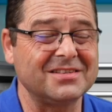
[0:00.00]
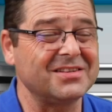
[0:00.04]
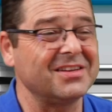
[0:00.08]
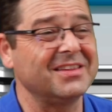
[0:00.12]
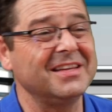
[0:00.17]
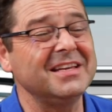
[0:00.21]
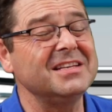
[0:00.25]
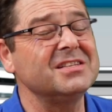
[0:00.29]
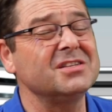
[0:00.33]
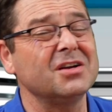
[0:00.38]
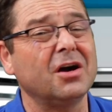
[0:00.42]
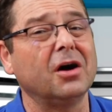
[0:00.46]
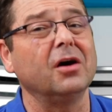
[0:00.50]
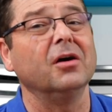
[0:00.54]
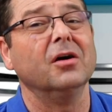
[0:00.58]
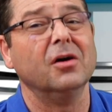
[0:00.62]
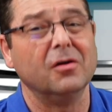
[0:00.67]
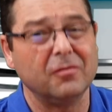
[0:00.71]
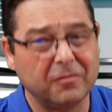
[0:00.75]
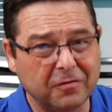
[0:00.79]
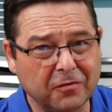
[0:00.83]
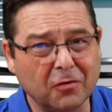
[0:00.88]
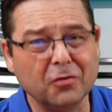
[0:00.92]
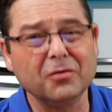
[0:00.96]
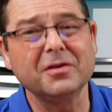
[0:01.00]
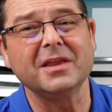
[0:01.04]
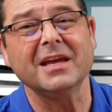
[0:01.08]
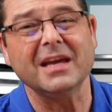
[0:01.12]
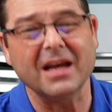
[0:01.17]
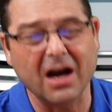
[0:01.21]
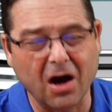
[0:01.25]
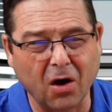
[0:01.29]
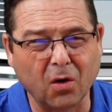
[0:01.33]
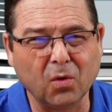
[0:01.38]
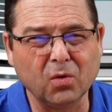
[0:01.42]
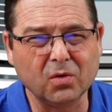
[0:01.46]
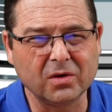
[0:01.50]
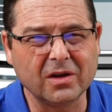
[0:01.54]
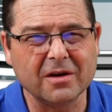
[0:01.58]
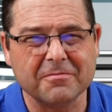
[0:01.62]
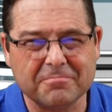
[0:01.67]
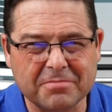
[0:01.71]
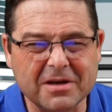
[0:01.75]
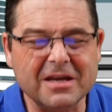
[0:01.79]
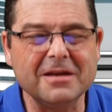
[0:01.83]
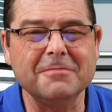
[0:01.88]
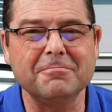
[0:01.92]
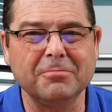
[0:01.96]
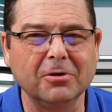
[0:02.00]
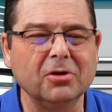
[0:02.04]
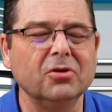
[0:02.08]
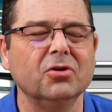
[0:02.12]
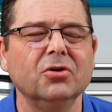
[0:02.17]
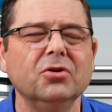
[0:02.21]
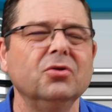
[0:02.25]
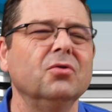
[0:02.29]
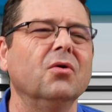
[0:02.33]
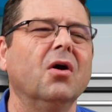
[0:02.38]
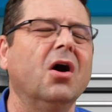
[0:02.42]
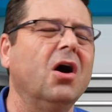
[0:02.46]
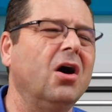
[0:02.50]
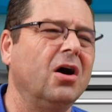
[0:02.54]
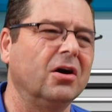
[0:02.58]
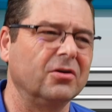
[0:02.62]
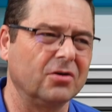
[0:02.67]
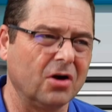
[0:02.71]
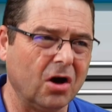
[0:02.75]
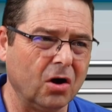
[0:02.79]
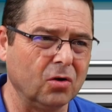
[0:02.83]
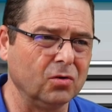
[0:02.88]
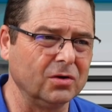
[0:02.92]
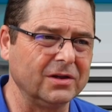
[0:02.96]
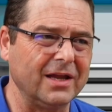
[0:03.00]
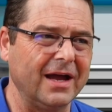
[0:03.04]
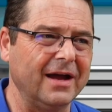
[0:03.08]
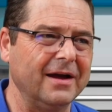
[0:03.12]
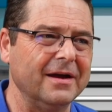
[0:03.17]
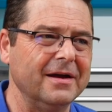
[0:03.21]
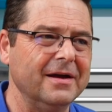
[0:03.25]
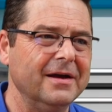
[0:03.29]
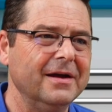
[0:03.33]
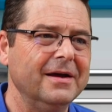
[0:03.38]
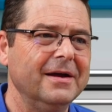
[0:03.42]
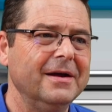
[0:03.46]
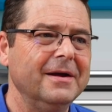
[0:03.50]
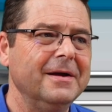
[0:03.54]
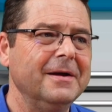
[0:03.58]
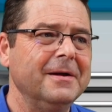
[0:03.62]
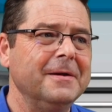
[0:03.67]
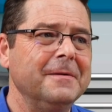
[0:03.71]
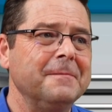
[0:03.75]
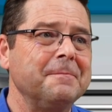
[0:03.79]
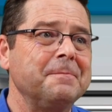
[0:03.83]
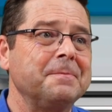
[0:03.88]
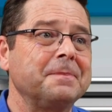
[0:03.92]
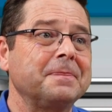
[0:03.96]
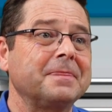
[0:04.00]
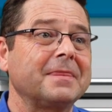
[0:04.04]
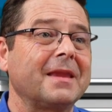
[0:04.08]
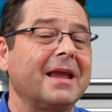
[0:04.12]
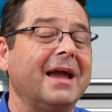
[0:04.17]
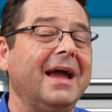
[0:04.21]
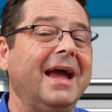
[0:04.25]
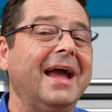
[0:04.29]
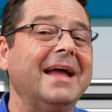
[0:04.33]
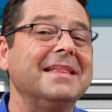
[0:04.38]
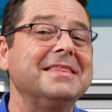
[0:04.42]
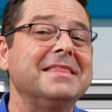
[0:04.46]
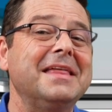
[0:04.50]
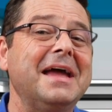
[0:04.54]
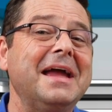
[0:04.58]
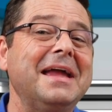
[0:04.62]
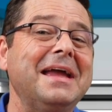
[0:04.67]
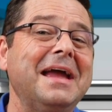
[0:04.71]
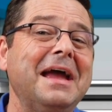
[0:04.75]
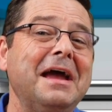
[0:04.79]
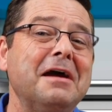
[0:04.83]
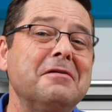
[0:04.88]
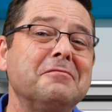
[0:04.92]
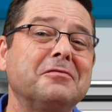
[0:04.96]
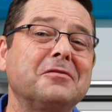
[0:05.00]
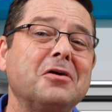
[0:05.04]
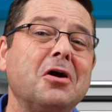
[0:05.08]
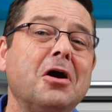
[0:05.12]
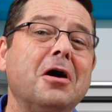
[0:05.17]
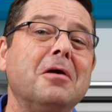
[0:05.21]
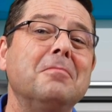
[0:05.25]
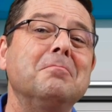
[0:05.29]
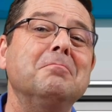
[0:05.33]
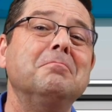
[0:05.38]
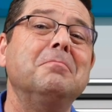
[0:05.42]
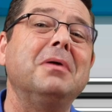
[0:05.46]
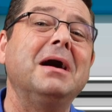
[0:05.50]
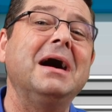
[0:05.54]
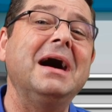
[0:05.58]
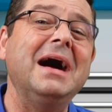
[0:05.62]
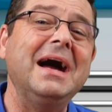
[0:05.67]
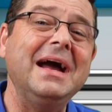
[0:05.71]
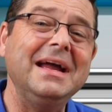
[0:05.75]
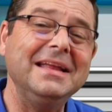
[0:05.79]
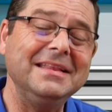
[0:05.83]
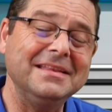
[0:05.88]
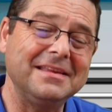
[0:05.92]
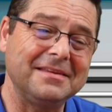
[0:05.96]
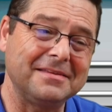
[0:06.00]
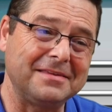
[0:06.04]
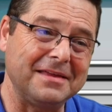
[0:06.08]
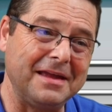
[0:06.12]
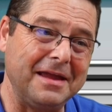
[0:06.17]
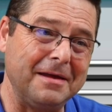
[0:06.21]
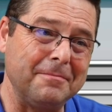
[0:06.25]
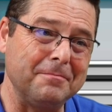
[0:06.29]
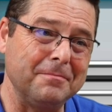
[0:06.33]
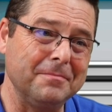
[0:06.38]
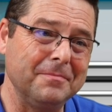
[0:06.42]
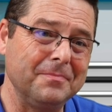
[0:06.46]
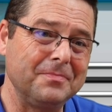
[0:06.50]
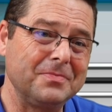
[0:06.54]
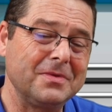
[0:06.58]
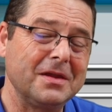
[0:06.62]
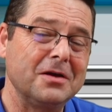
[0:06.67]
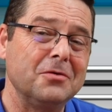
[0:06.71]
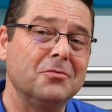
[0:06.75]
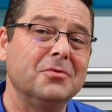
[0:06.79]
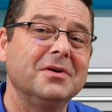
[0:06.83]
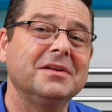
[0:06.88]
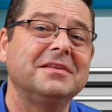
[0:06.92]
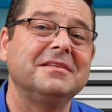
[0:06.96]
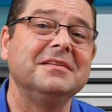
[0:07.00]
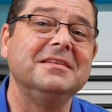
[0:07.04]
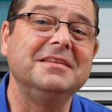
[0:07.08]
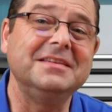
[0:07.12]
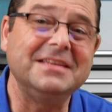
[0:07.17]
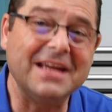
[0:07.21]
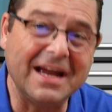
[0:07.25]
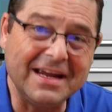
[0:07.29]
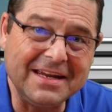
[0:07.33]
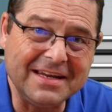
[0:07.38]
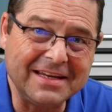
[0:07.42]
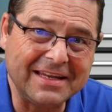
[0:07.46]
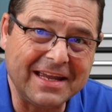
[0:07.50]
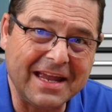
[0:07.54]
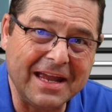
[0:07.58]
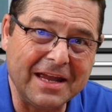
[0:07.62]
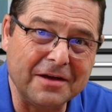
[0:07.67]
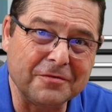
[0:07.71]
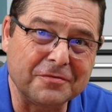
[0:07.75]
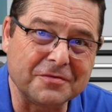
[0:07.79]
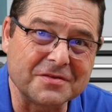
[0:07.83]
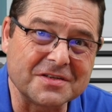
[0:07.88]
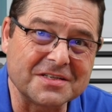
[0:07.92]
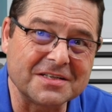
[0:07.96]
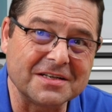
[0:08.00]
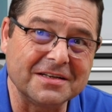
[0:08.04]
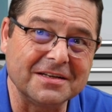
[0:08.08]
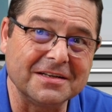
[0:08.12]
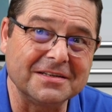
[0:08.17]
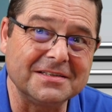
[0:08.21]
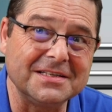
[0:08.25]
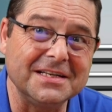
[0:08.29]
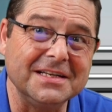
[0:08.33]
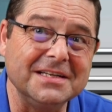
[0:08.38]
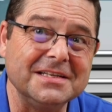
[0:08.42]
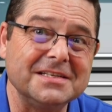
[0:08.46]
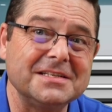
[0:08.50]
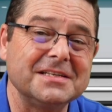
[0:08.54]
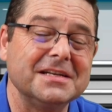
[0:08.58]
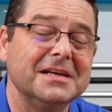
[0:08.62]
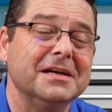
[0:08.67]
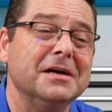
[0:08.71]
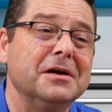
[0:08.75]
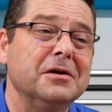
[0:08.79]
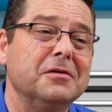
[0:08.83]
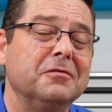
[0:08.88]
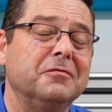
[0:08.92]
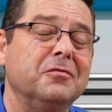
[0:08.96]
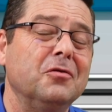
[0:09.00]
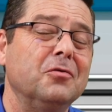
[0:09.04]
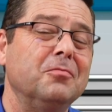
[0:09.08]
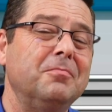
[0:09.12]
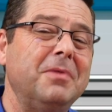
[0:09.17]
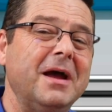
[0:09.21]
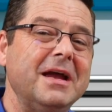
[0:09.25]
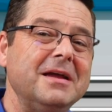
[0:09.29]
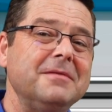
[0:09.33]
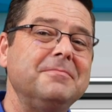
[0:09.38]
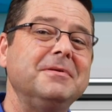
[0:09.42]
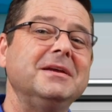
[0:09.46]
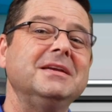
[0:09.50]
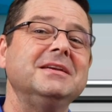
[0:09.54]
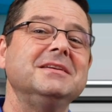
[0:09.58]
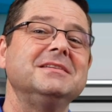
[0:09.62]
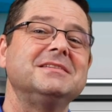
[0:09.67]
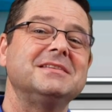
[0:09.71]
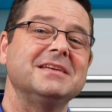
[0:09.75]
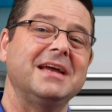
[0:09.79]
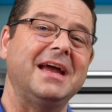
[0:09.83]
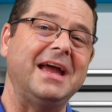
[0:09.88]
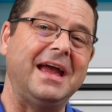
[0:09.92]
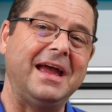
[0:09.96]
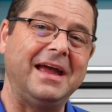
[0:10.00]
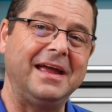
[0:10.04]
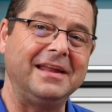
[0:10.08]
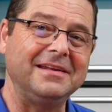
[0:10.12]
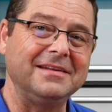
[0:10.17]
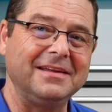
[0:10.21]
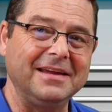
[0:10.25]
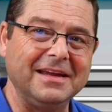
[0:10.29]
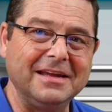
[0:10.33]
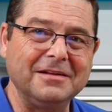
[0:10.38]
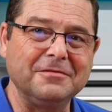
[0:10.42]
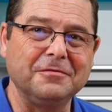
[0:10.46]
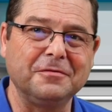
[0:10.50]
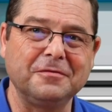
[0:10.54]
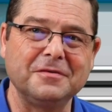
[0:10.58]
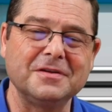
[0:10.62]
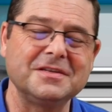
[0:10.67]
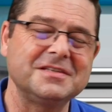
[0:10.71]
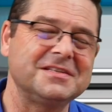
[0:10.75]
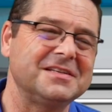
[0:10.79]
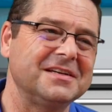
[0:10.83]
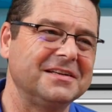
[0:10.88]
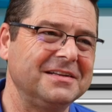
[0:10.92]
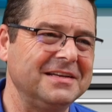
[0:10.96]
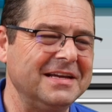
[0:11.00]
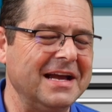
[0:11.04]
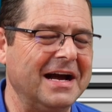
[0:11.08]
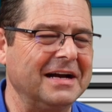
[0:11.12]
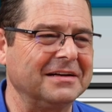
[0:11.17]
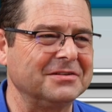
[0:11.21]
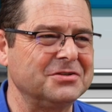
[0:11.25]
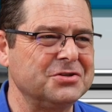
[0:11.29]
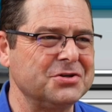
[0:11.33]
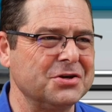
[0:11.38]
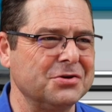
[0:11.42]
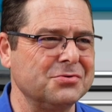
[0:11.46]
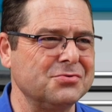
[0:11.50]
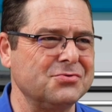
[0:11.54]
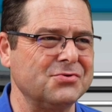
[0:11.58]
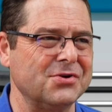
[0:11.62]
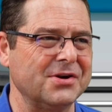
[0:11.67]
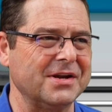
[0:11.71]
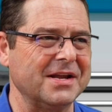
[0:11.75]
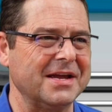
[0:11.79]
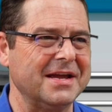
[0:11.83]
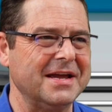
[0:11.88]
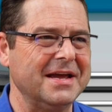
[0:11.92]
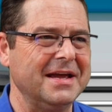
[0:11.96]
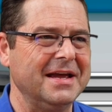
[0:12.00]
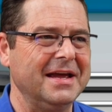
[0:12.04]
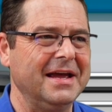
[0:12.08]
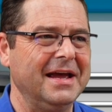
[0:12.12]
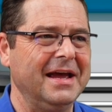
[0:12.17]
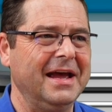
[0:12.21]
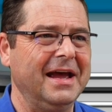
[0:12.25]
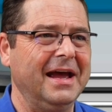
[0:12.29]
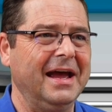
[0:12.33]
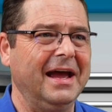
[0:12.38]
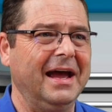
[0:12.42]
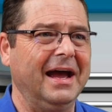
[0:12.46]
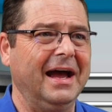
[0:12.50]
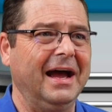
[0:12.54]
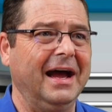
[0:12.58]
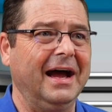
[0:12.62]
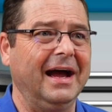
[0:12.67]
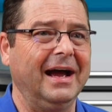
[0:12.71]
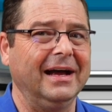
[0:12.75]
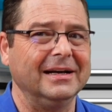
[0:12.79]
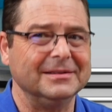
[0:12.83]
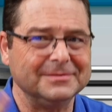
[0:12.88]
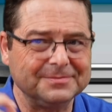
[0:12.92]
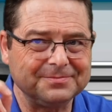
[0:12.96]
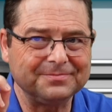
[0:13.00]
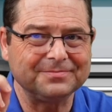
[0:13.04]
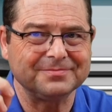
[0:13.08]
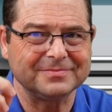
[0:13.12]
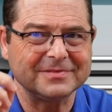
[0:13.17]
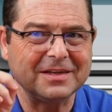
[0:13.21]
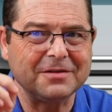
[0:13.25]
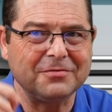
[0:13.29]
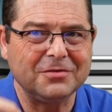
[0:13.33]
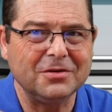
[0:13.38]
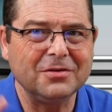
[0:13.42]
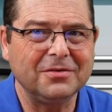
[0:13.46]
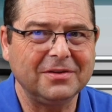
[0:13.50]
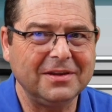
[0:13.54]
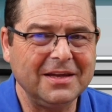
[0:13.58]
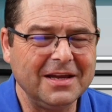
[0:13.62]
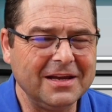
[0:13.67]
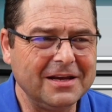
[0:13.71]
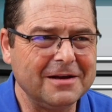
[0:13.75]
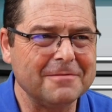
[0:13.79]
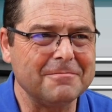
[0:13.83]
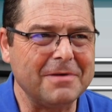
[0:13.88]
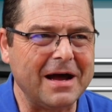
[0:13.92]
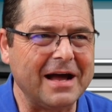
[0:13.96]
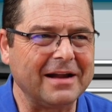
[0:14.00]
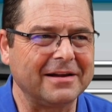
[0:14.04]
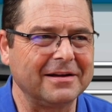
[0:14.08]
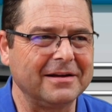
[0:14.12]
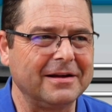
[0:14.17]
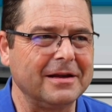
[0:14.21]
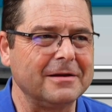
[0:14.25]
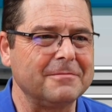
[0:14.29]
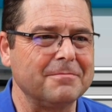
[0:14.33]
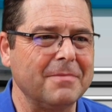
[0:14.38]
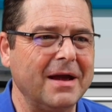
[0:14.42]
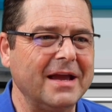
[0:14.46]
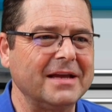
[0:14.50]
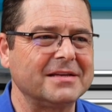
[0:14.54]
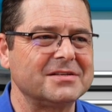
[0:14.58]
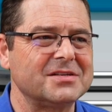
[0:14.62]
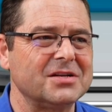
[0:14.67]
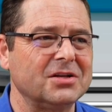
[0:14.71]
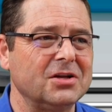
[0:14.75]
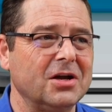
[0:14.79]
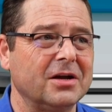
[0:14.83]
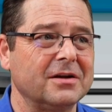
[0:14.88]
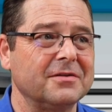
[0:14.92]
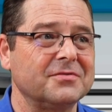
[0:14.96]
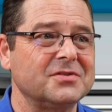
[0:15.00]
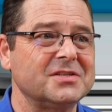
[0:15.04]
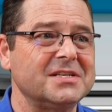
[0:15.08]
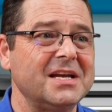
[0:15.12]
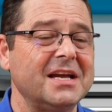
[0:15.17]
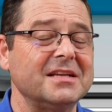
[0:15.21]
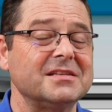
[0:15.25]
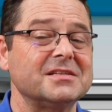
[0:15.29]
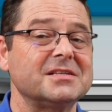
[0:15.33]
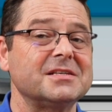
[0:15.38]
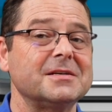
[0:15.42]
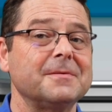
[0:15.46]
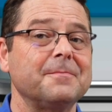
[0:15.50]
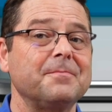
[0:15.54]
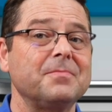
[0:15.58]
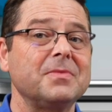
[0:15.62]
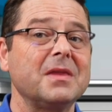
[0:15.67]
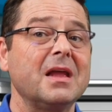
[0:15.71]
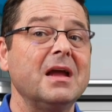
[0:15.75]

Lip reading: So these are for the older people who are older. And they have combined them with daycare facilities for babies and infants and young children. If you think about it, it makes a lot of sense.